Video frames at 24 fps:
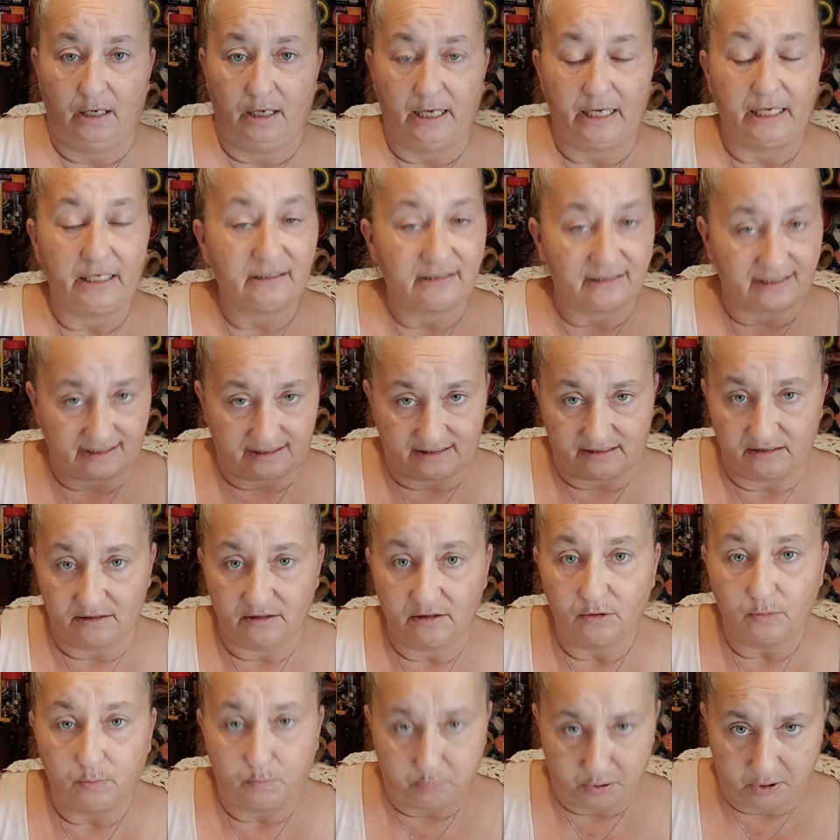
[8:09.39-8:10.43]
It's
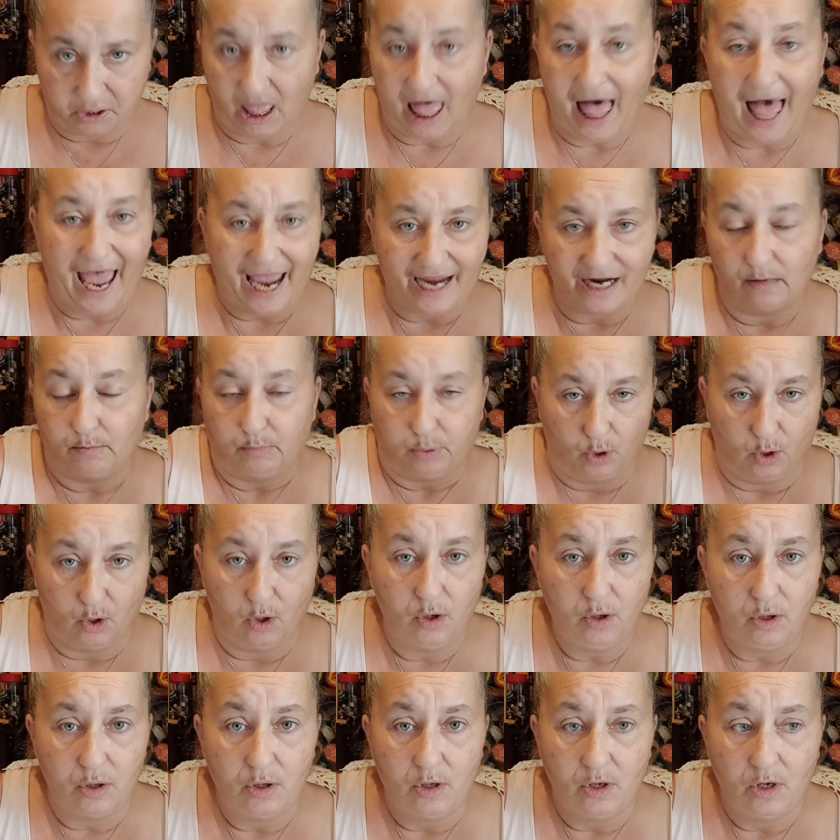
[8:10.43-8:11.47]
still
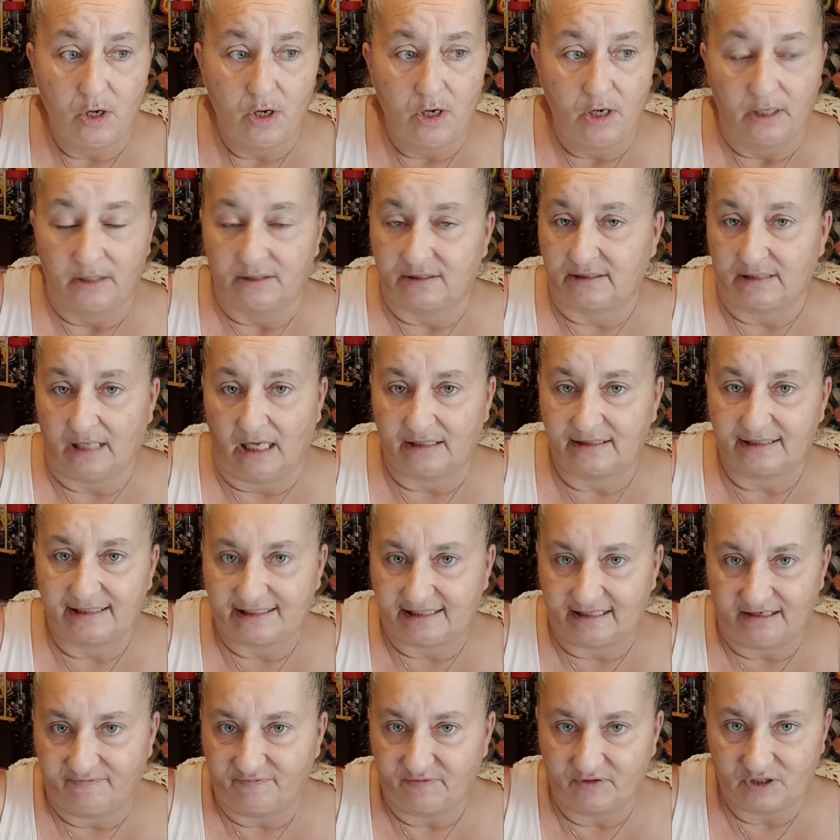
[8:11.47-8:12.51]
pliable. It's not
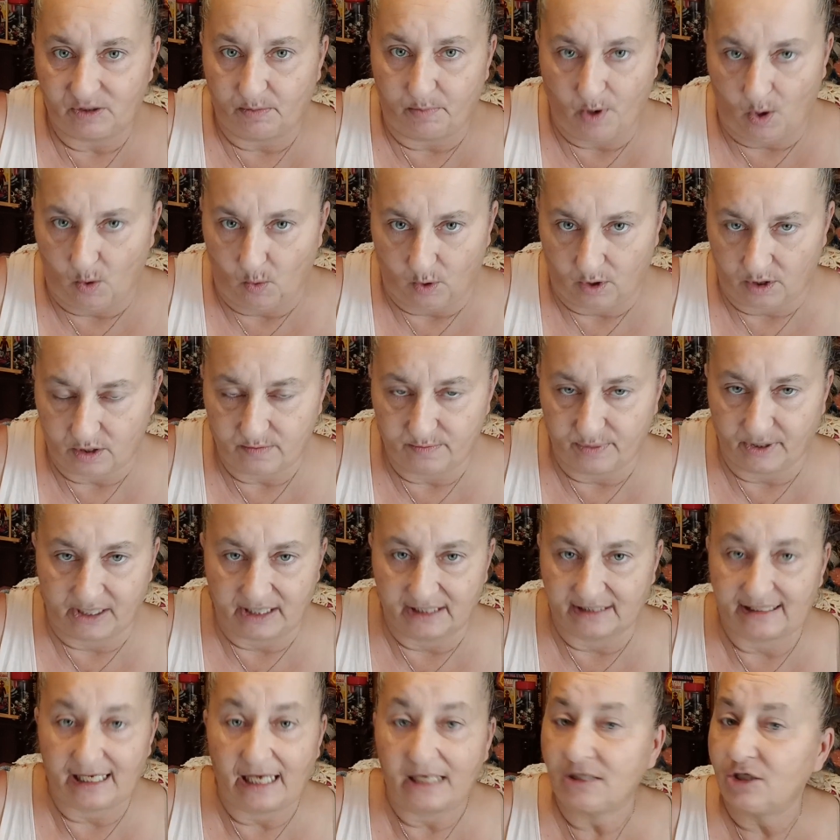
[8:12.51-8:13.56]
stiff as a board
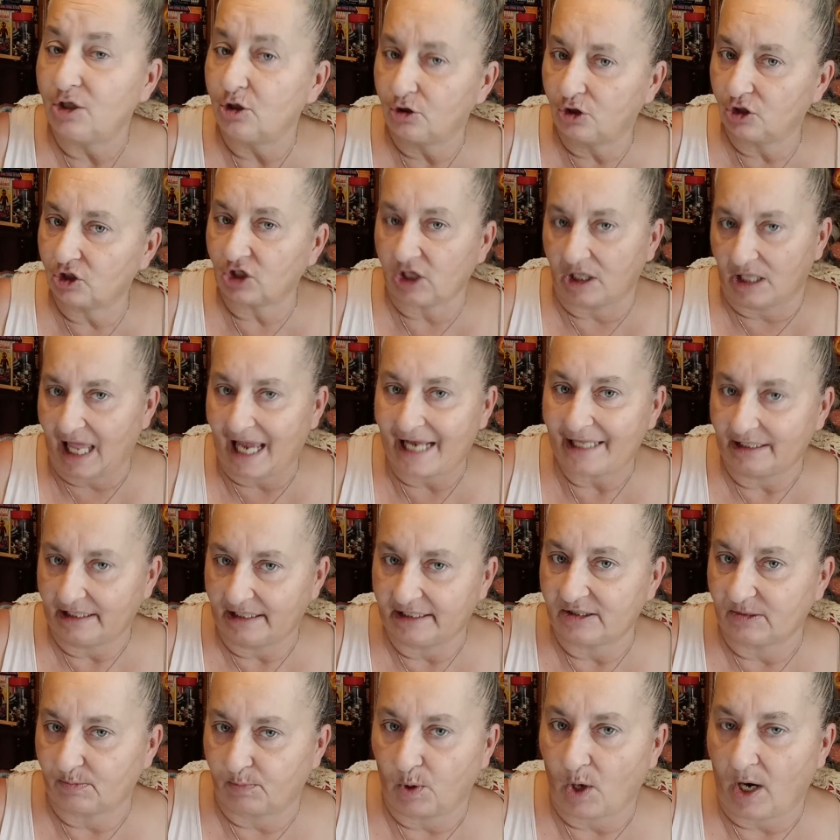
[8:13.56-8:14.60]
because you just lightly
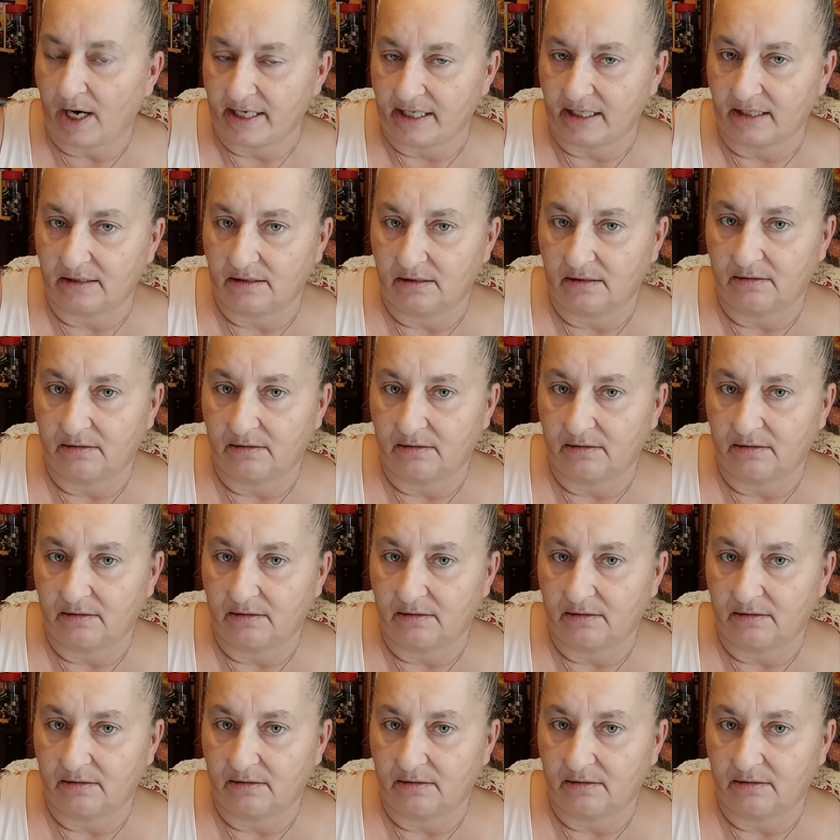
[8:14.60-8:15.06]
spray it.